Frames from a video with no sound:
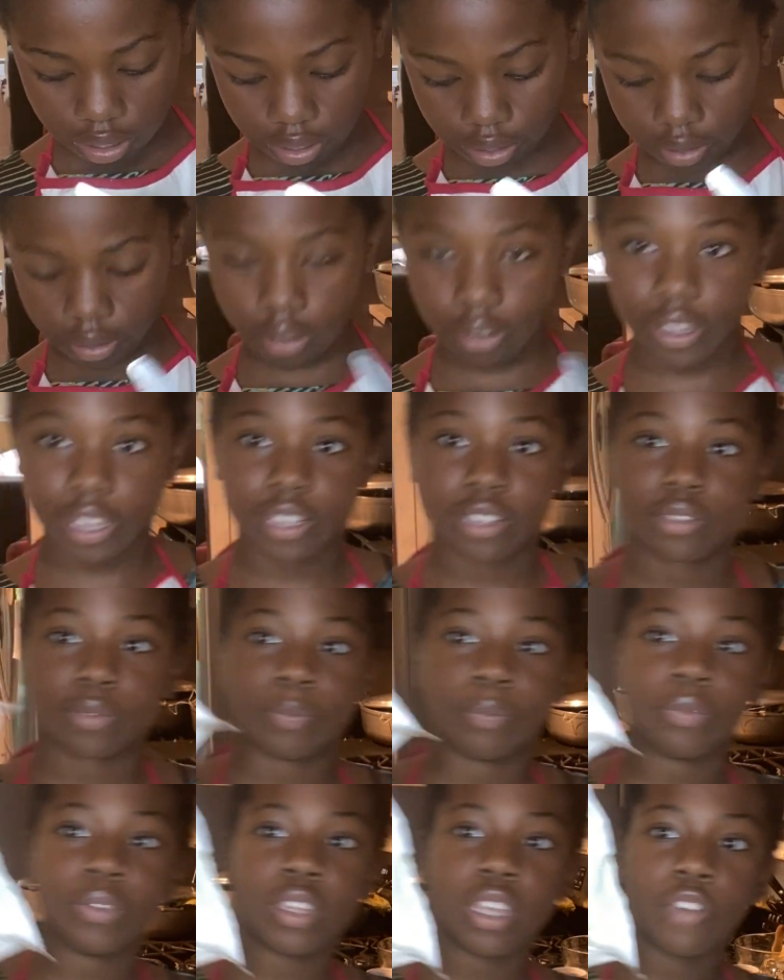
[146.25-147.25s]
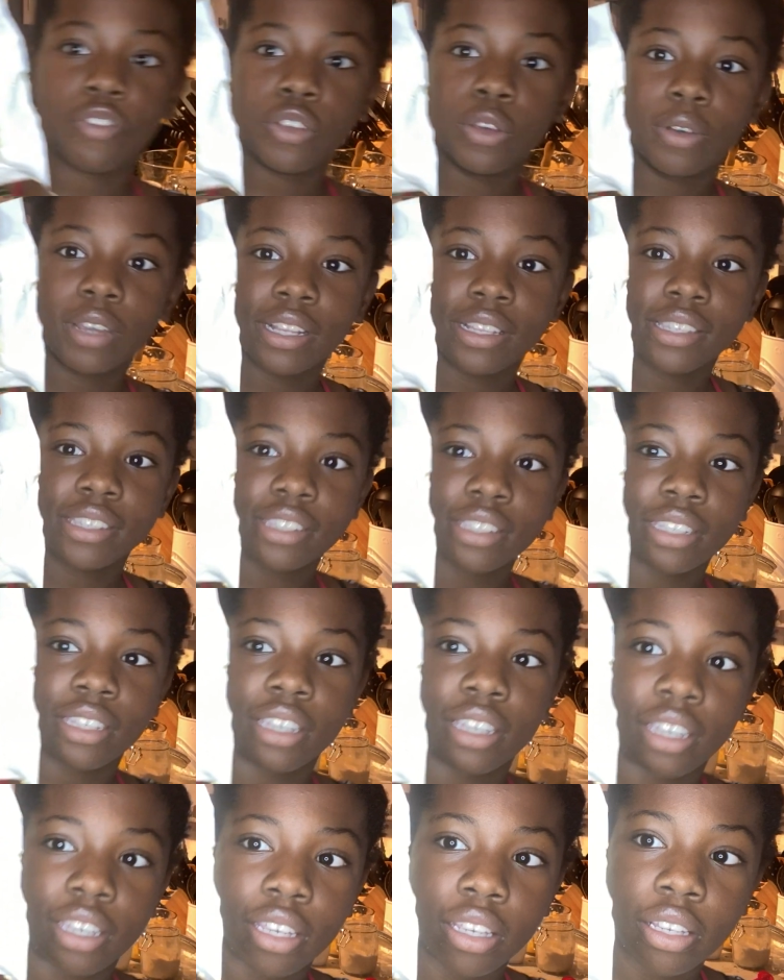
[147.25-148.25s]
Okay, if you can
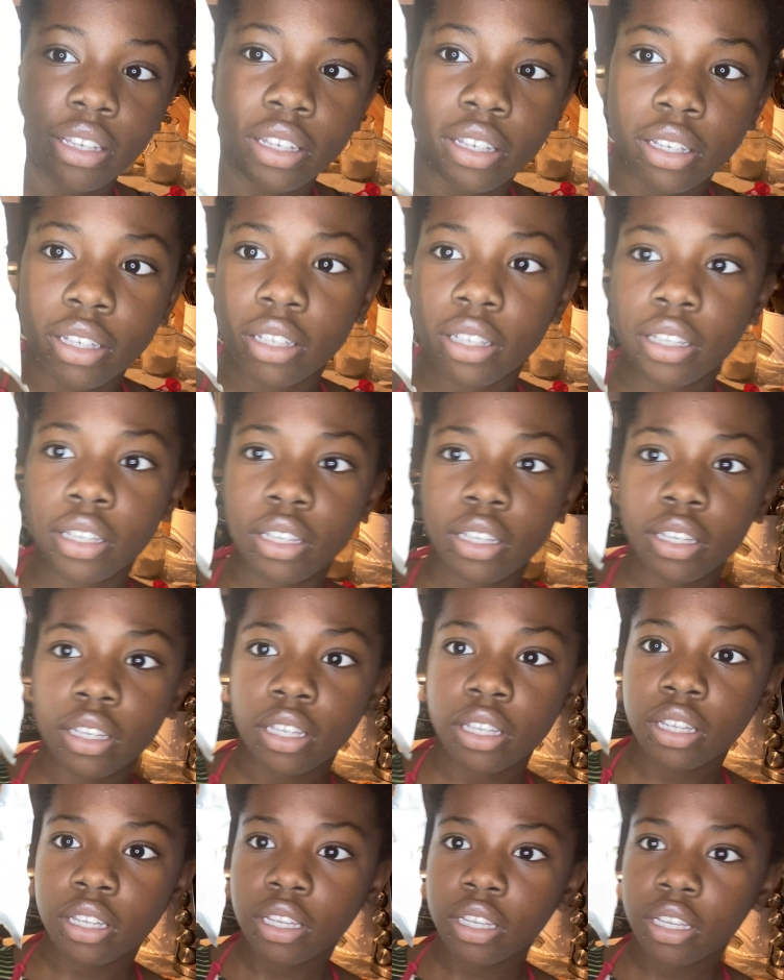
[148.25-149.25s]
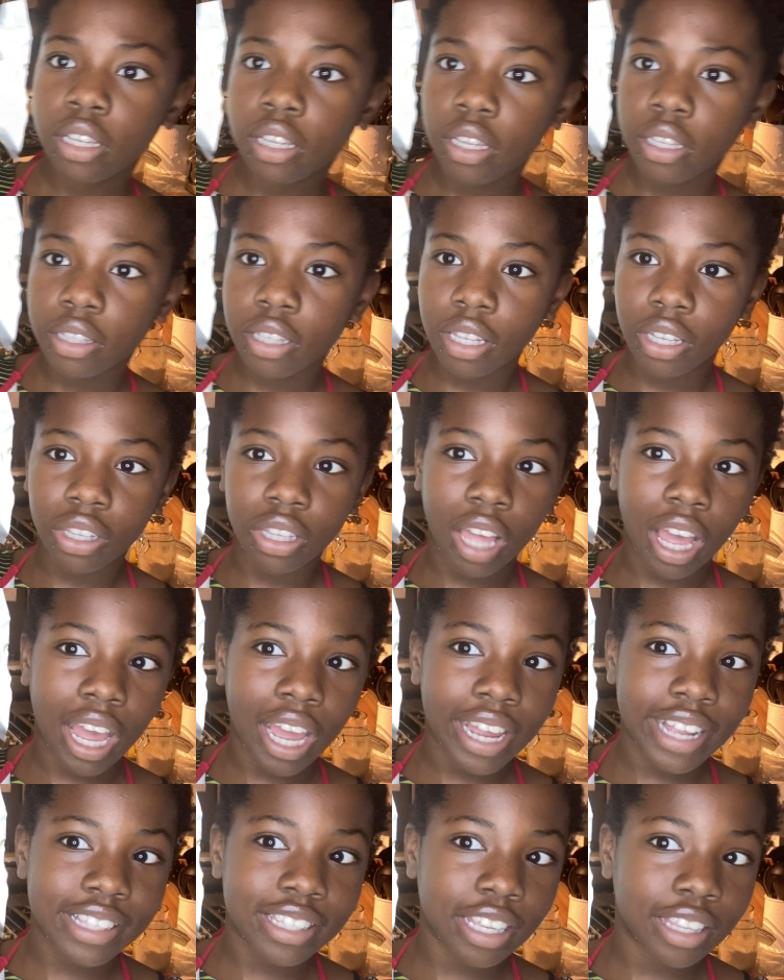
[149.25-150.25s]
see, the lines
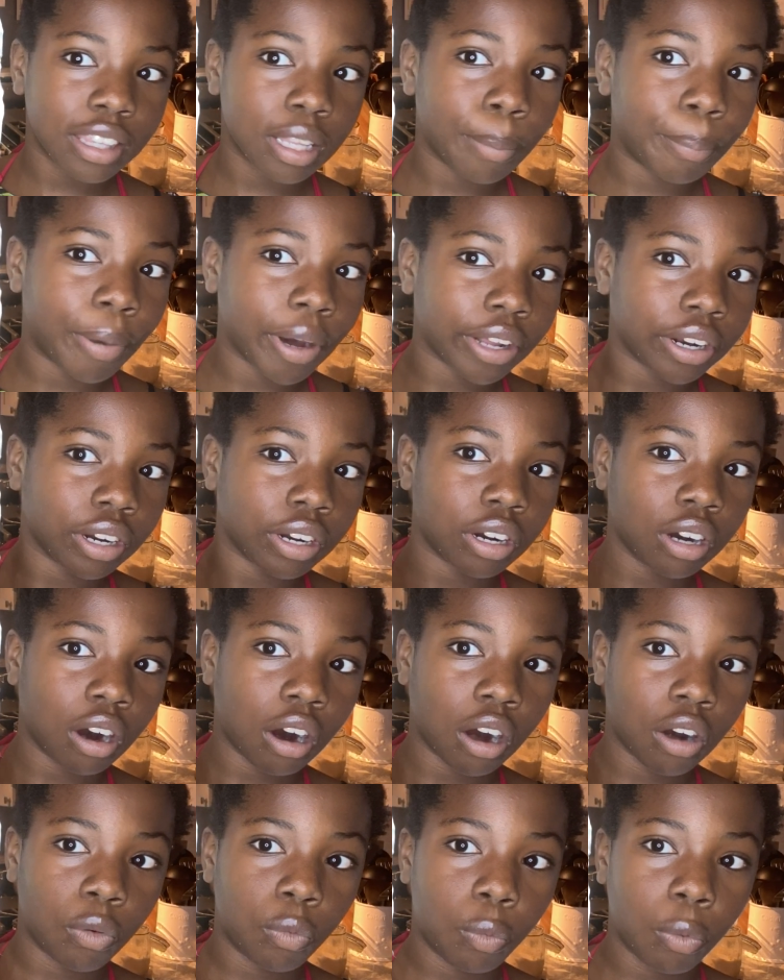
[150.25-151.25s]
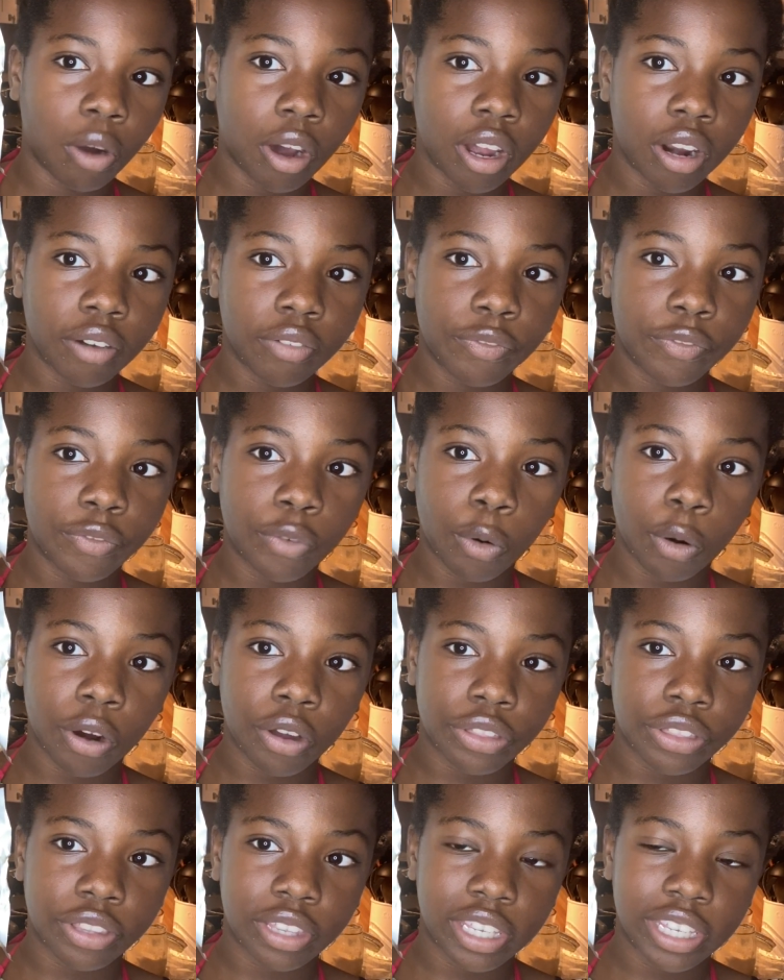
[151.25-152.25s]
in the butter are 1/4
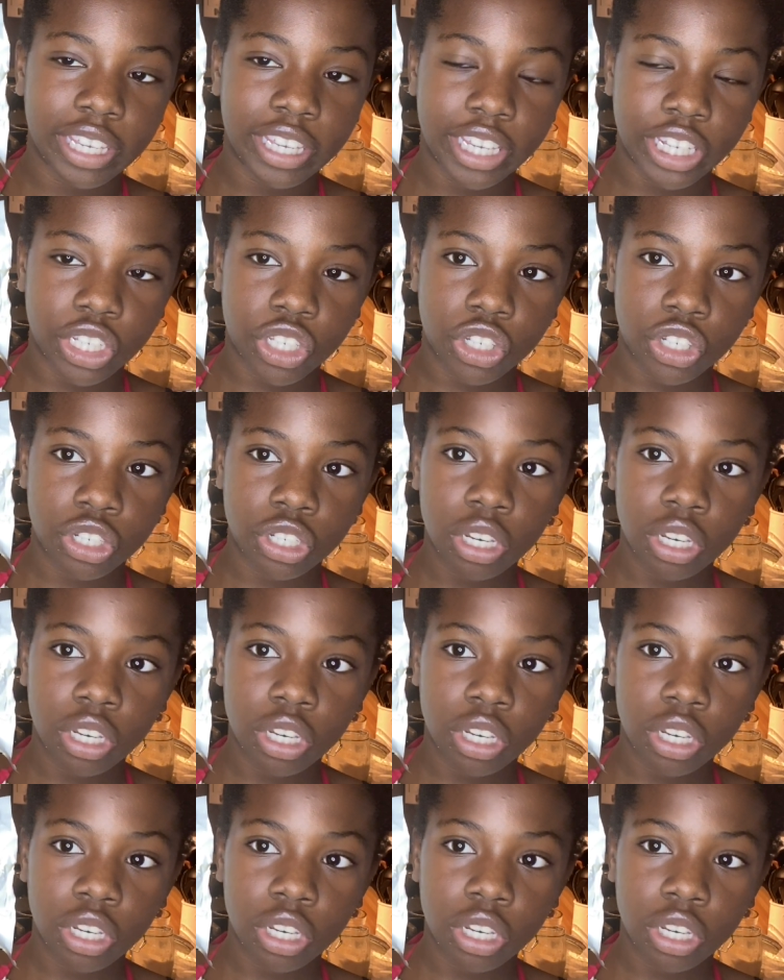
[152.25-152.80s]
each.